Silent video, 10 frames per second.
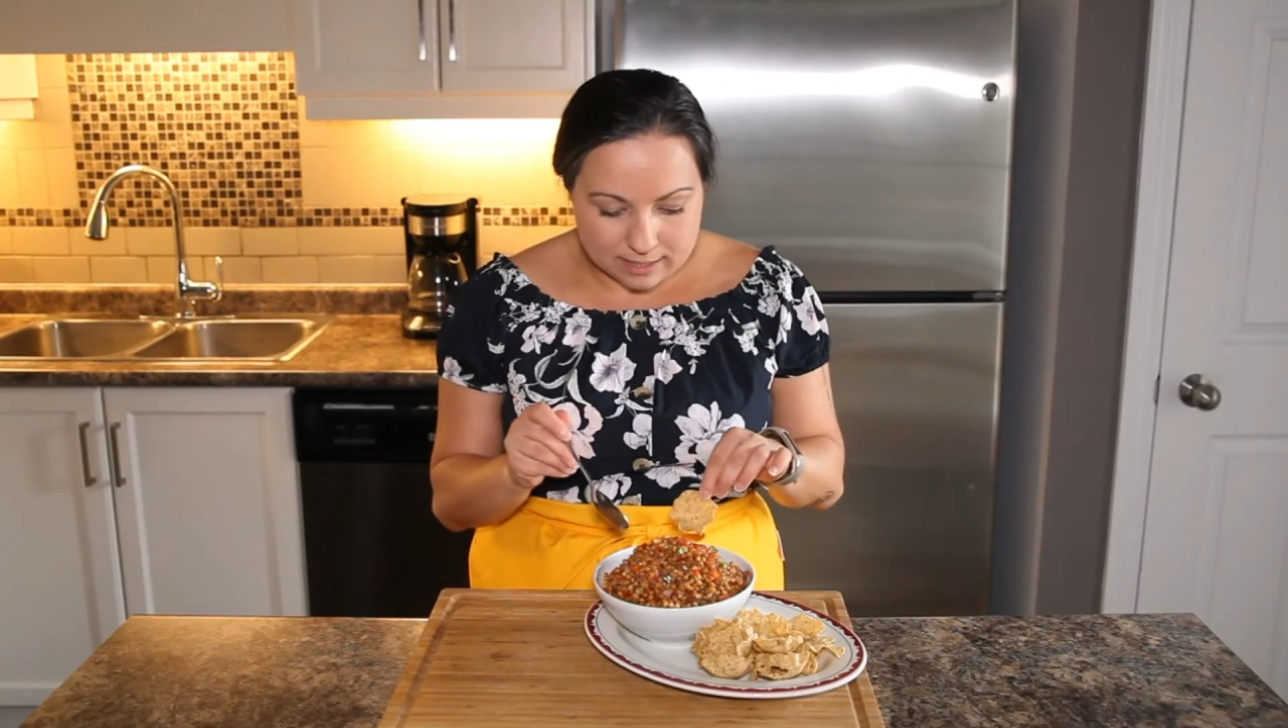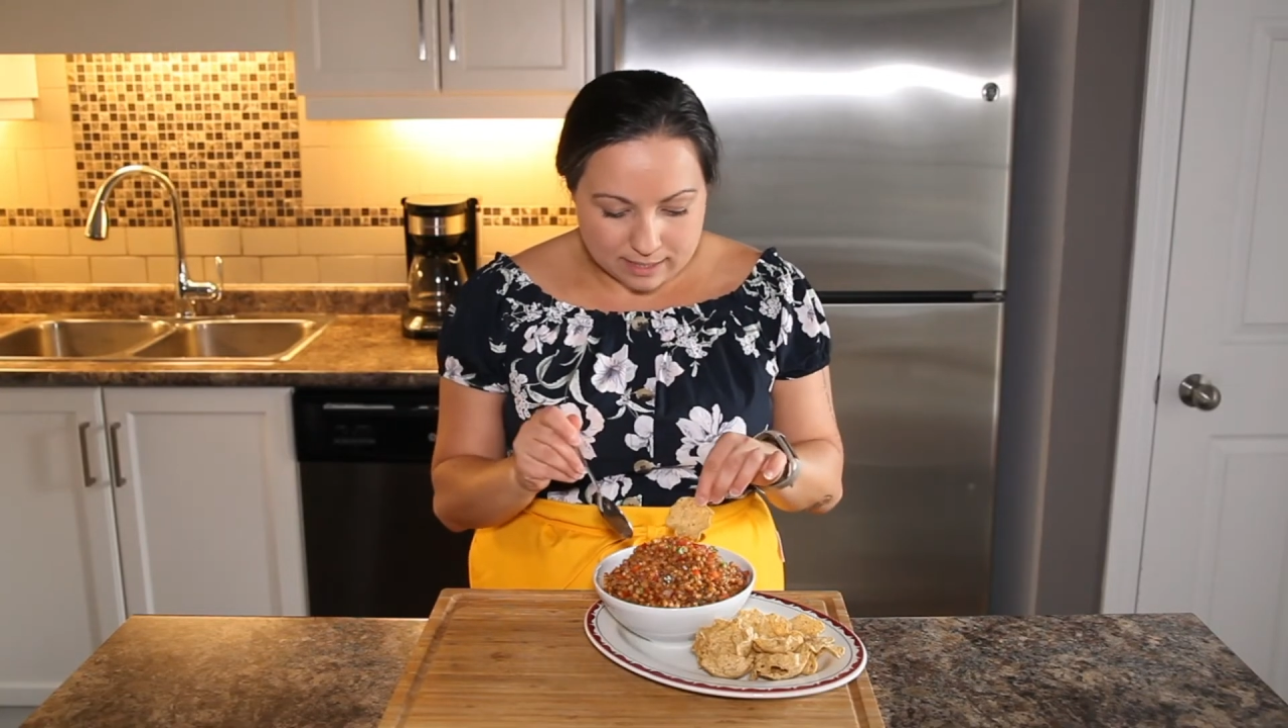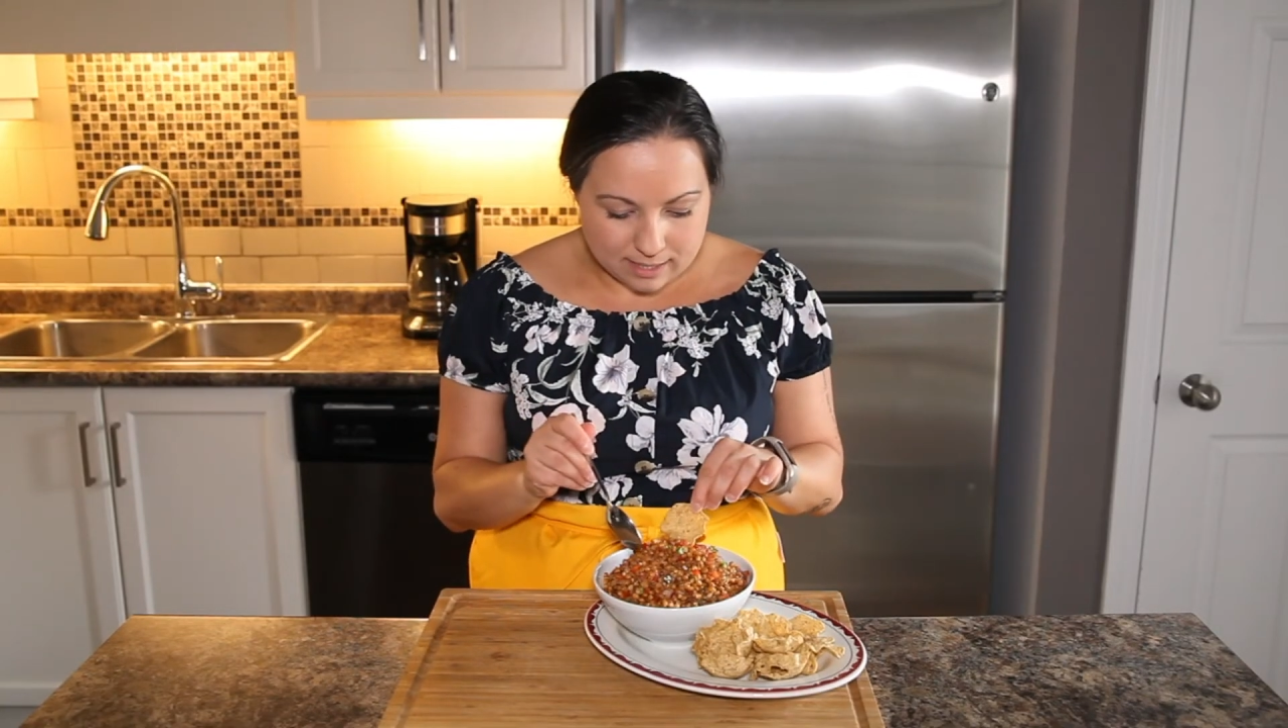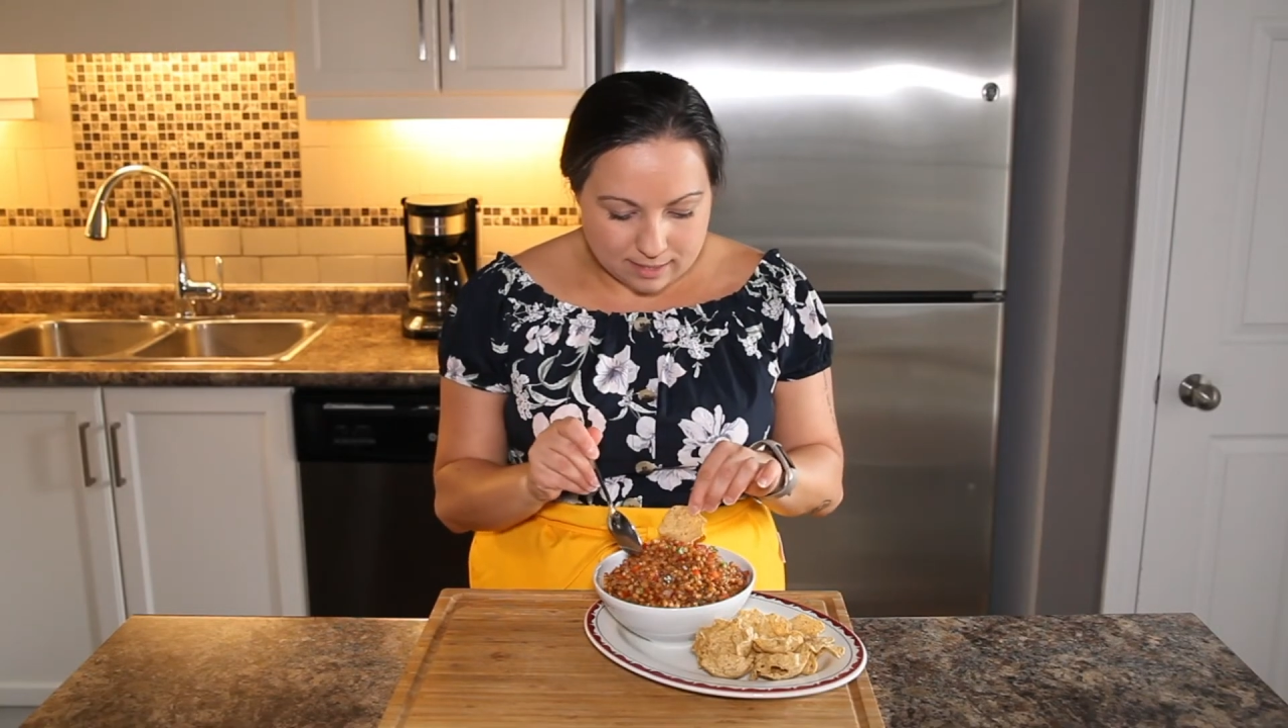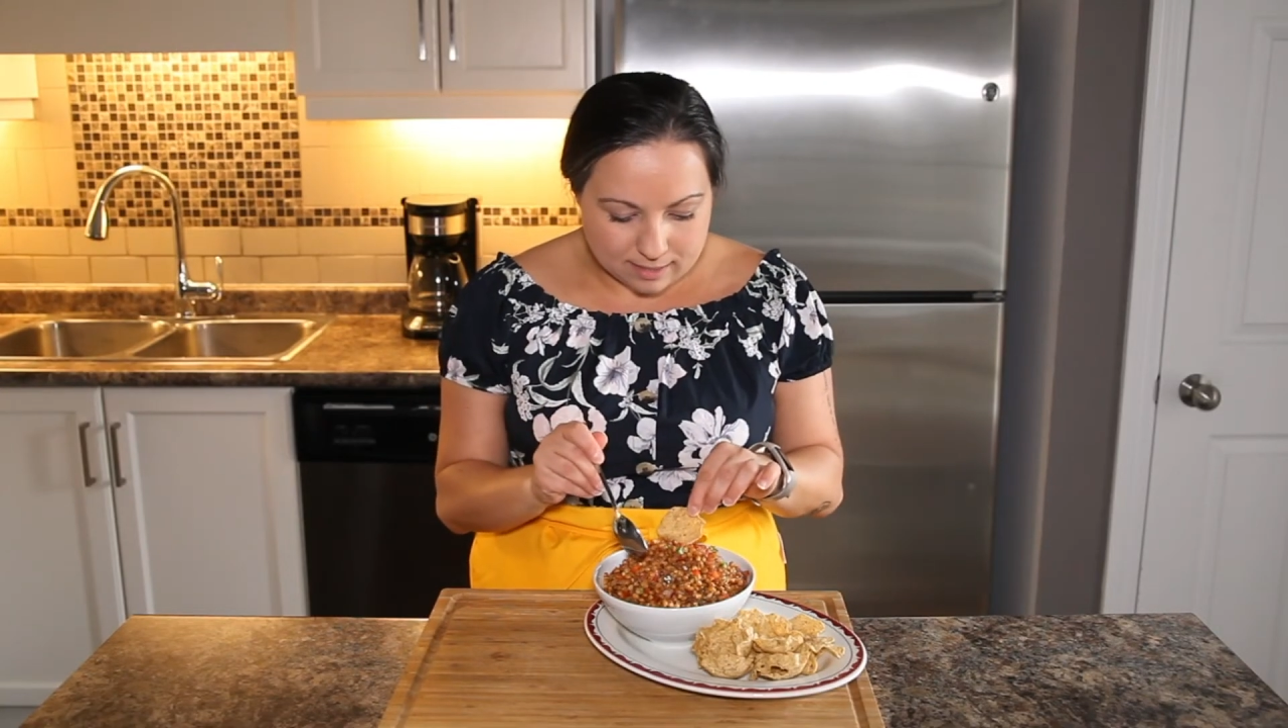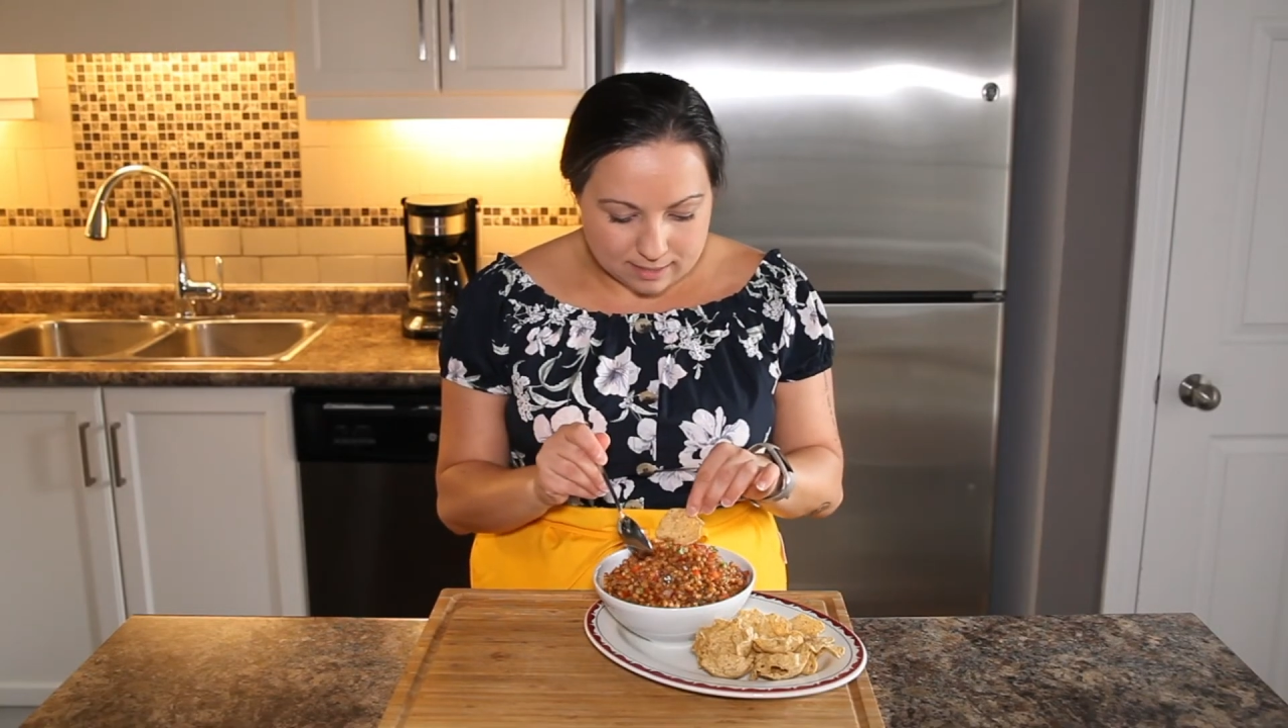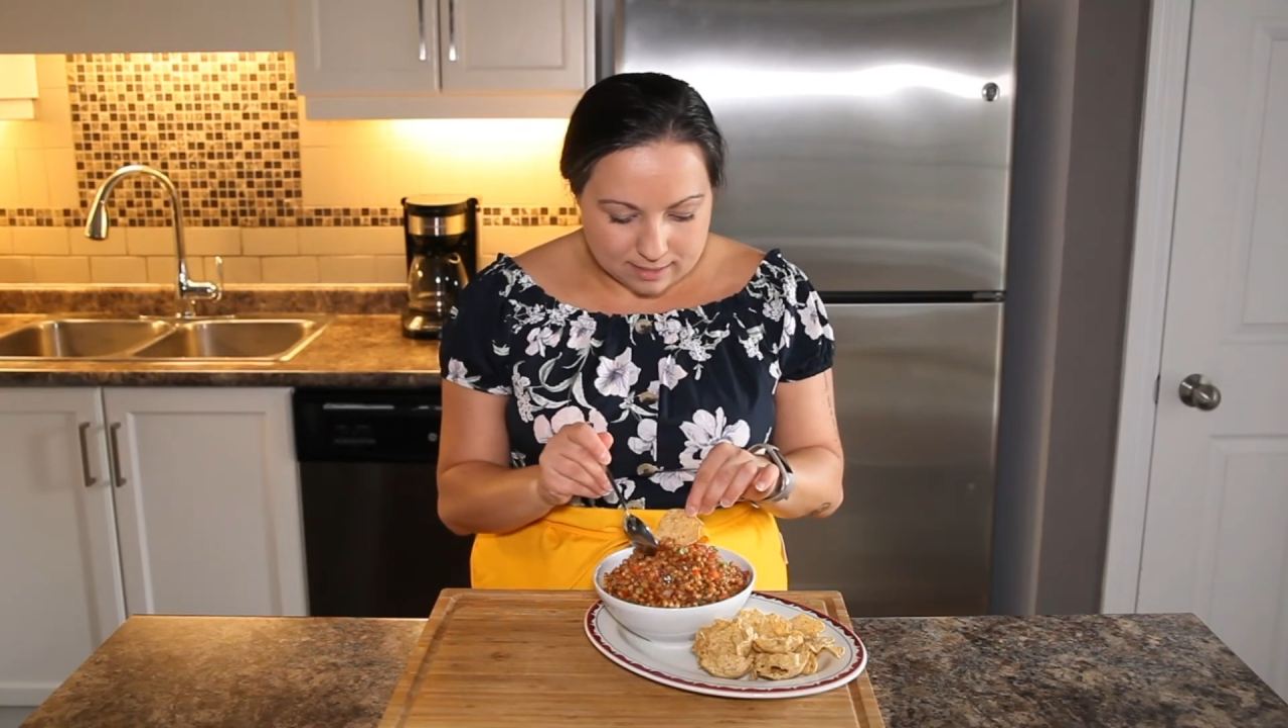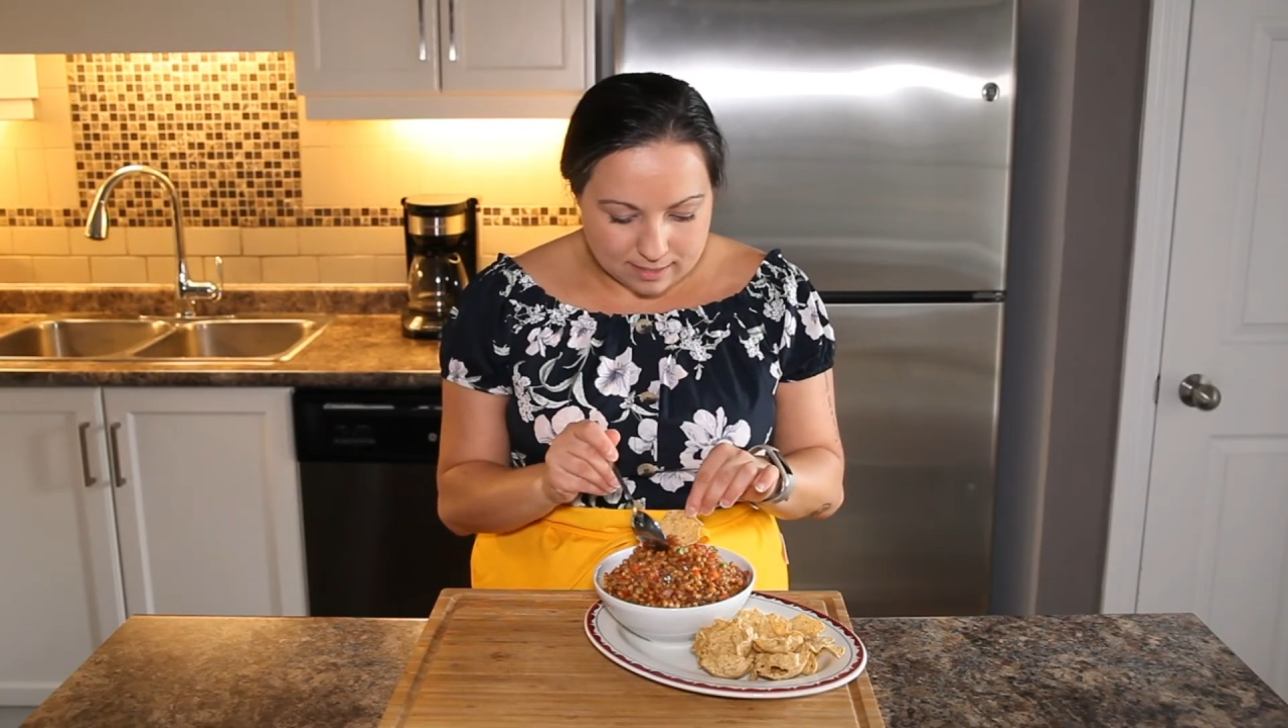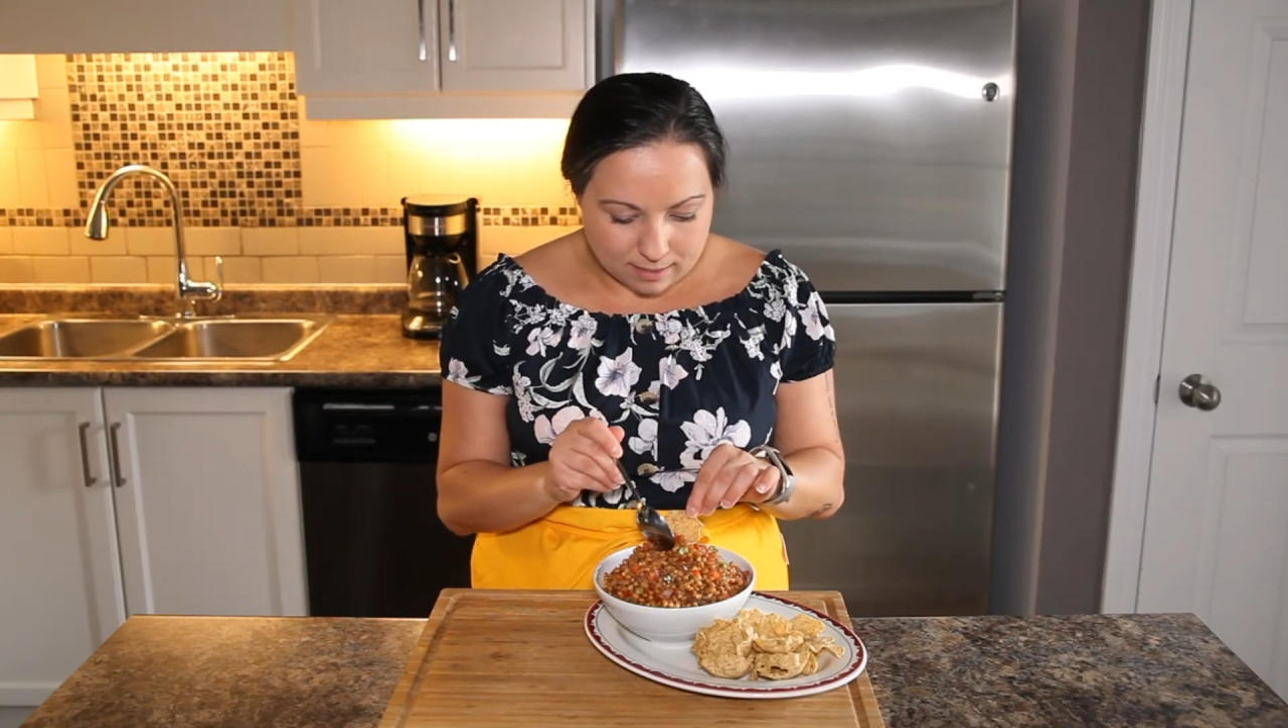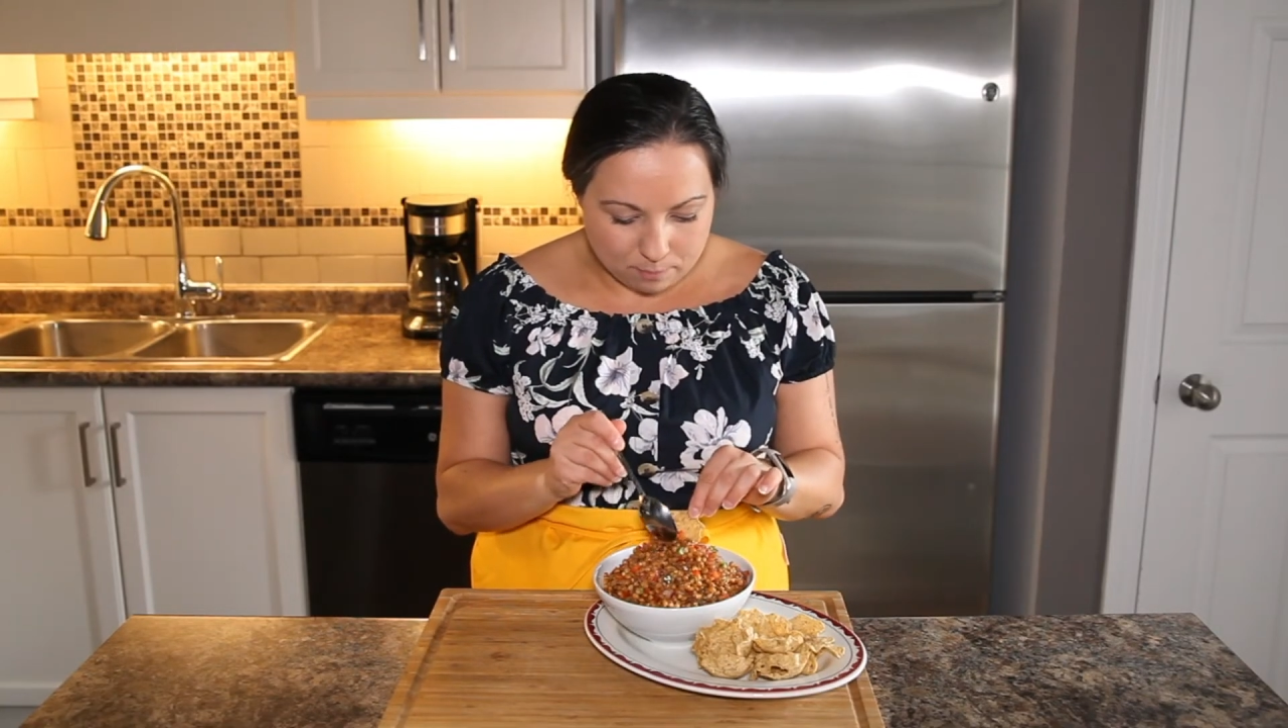to eat this dip